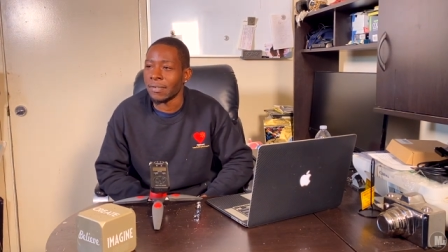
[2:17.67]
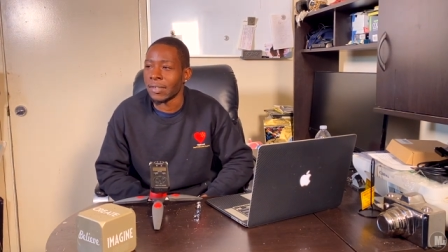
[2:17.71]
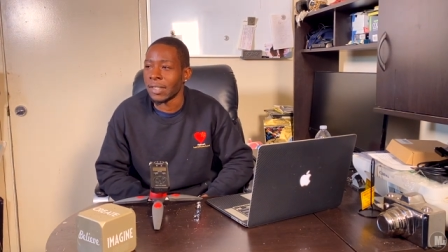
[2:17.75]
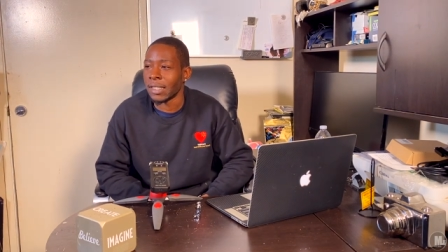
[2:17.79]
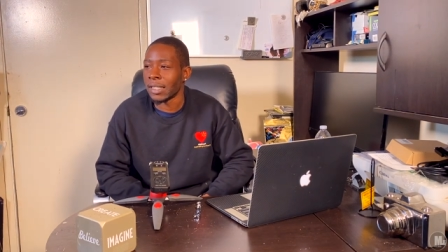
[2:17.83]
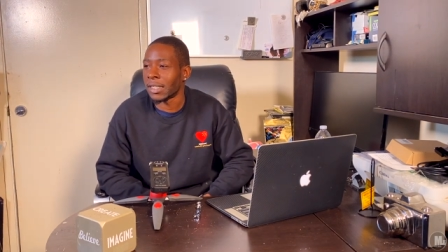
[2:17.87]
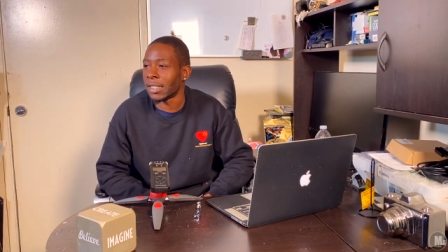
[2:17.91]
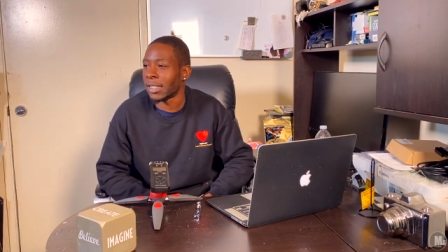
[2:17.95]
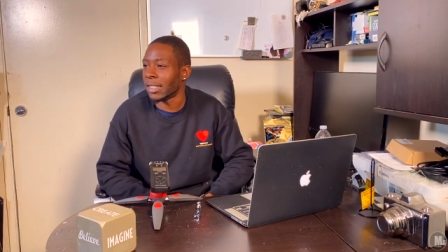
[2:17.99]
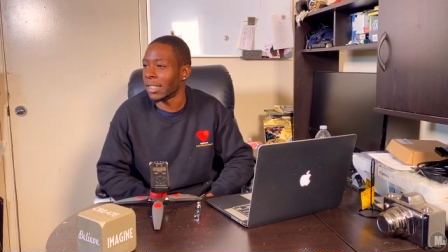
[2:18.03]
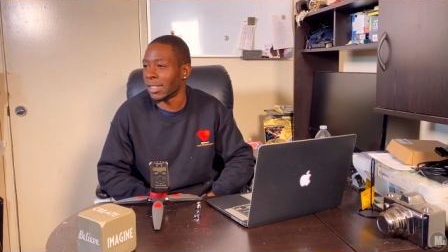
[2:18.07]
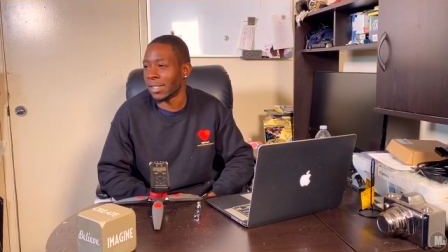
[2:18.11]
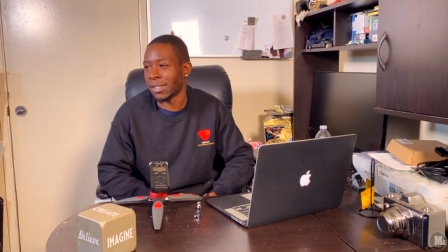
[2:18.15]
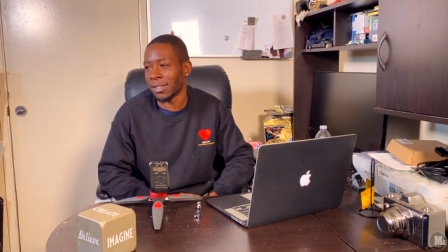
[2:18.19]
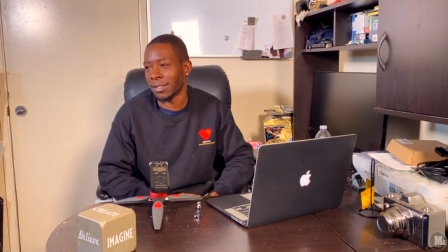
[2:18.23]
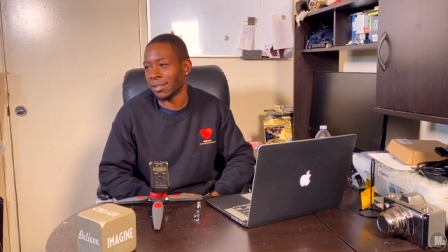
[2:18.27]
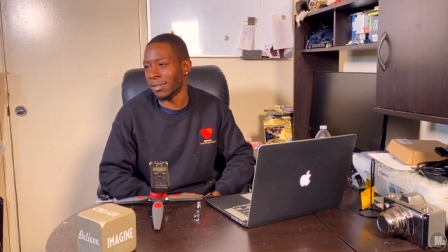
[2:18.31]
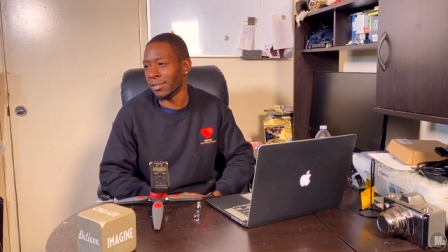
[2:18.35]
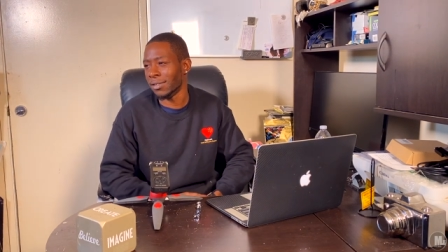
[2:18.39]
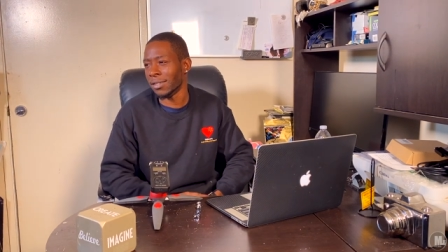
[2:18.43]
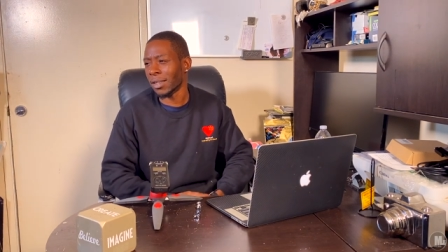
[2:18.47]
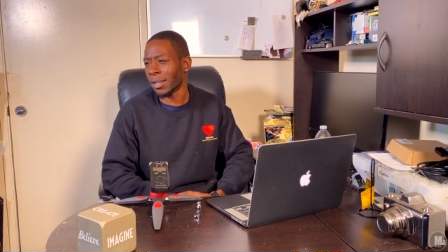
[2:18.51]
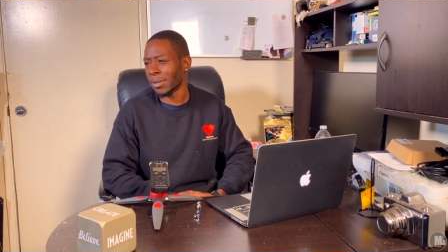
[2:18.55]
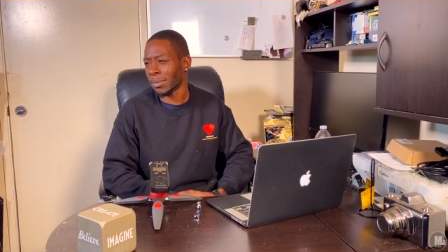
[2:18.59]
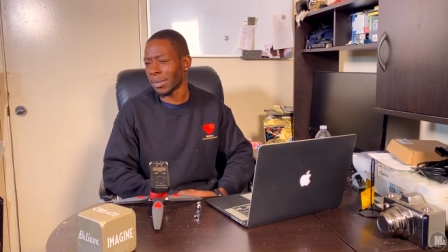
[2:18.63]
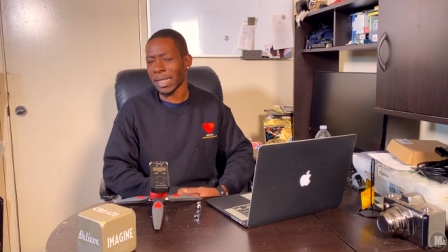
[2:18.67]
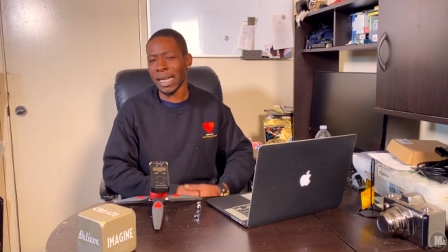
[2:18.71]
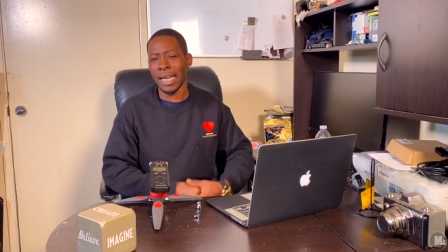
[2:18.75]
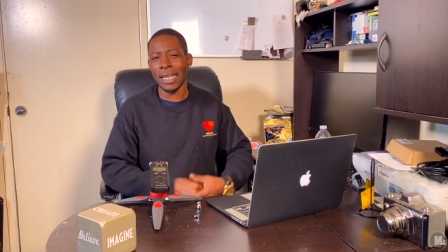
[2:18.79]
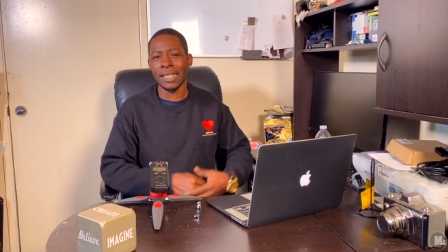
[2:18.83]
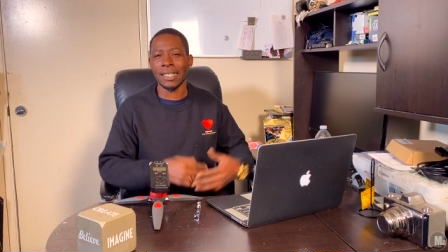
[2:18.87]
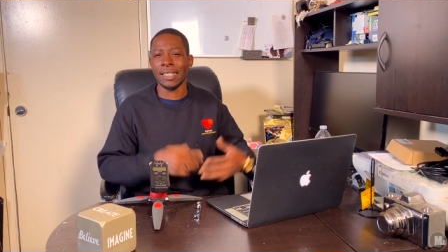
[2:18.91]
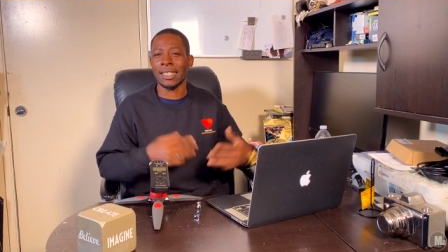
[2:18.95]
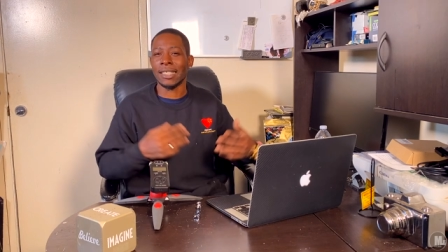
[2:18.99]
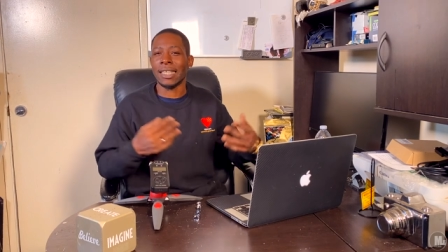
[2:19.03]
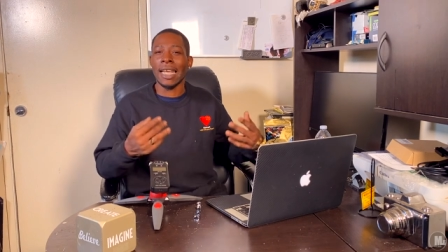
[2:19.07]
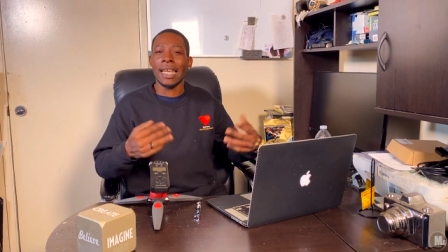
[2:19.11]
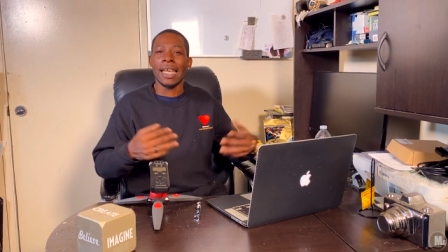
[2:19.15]
and just you know what I'm saying,
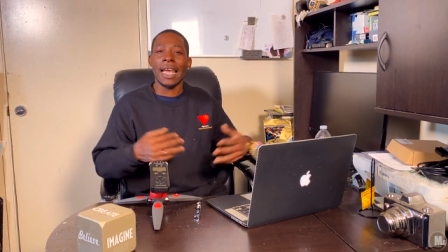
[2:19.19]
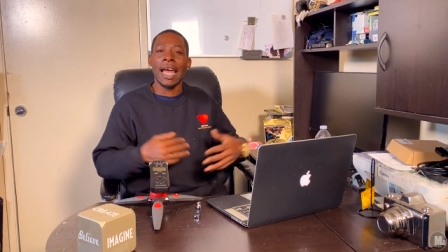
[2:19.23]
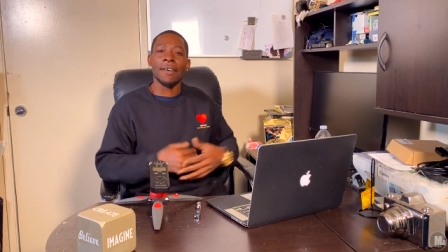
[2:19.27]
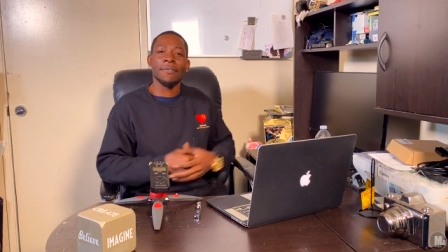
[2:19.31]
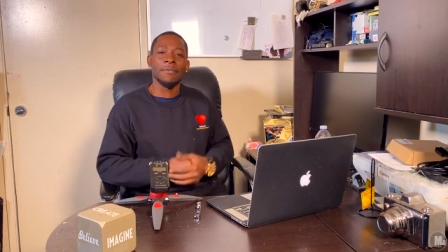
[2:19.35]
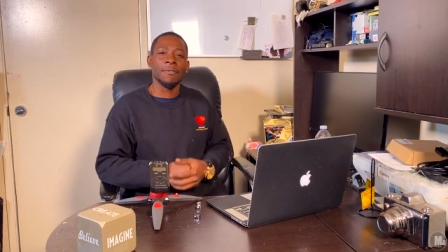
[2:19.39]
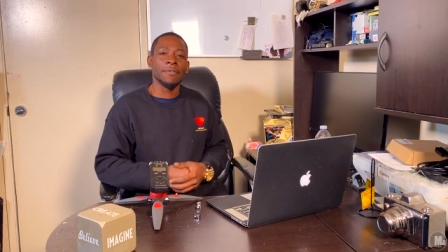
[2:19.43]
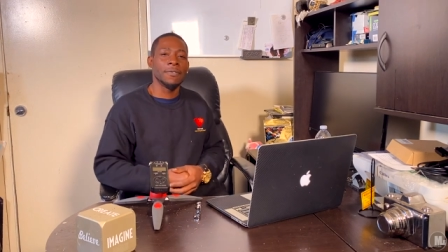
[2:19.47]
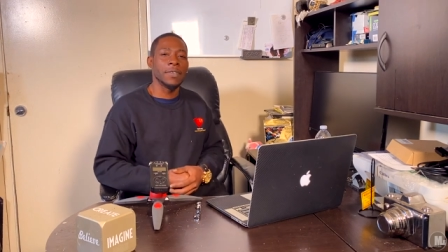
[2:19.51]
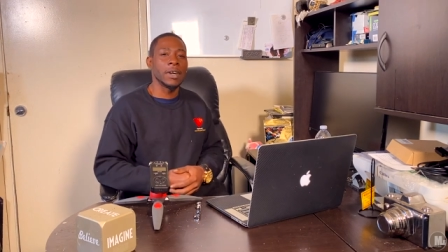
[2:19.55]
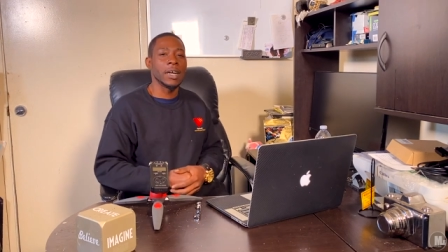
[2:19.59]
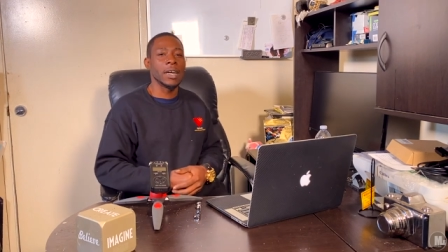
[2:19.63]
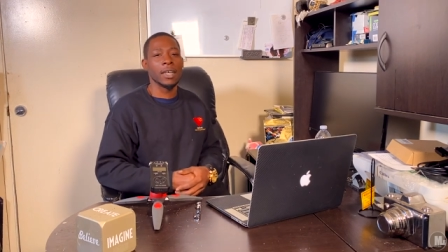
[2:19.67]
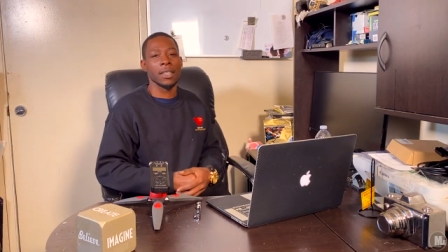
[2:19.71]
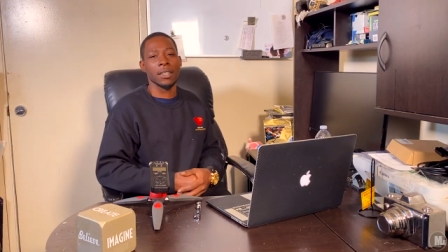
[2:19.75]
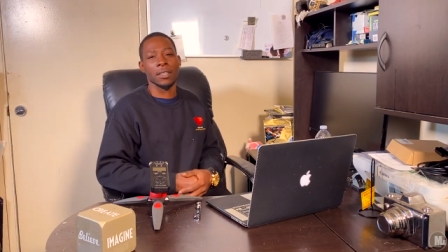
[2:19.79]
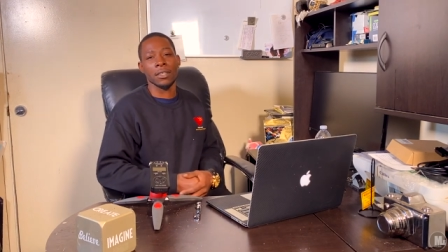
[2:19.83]
to stay having fun.